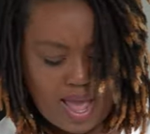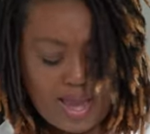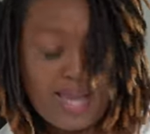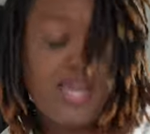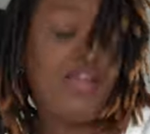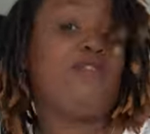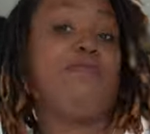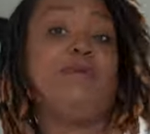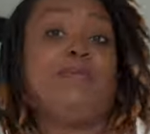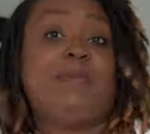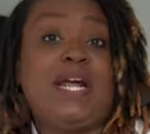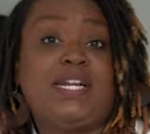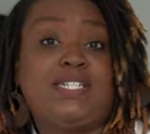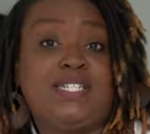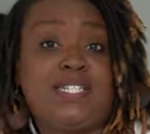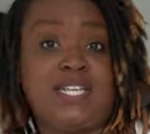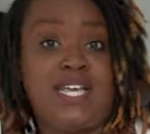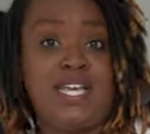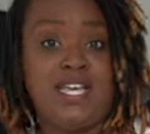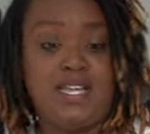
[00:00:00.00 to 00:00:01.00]
can't remember how to
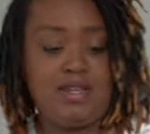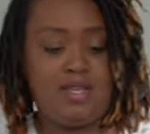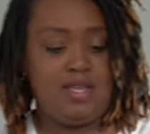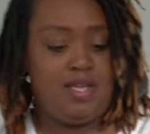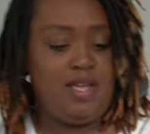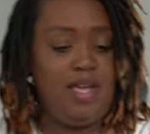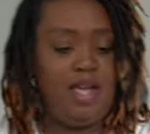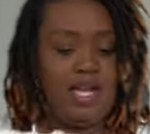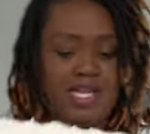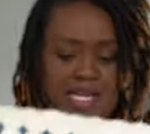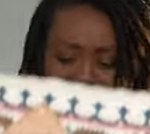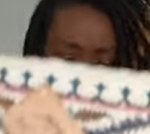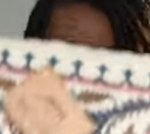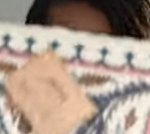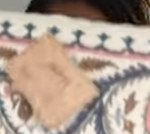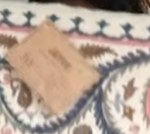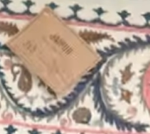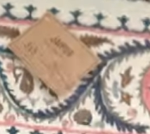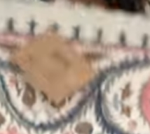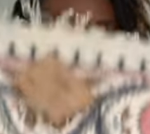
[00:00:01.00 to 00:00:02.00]
say
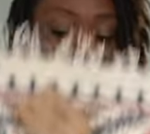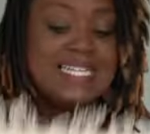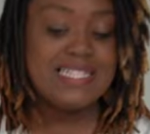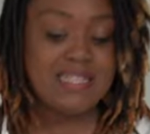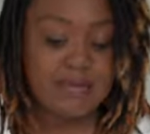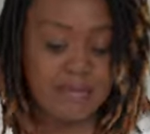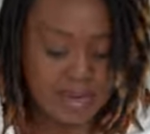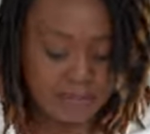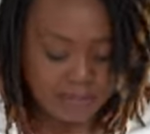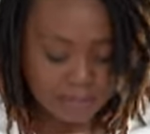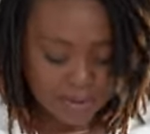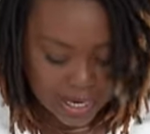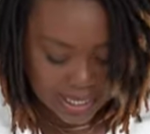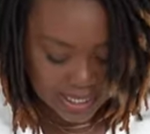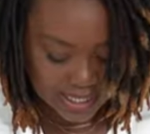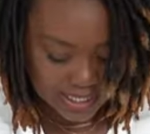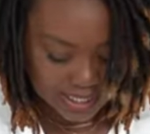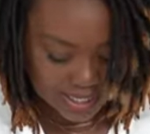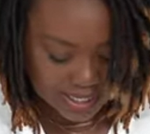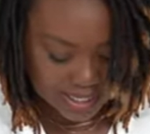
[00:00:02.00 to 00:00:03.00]
it. But I see them at
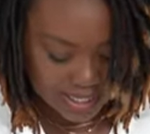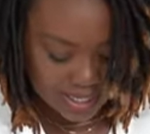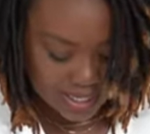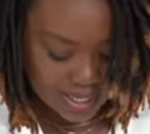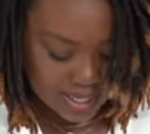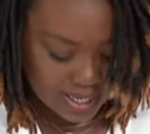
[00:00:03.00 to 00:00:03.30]
market.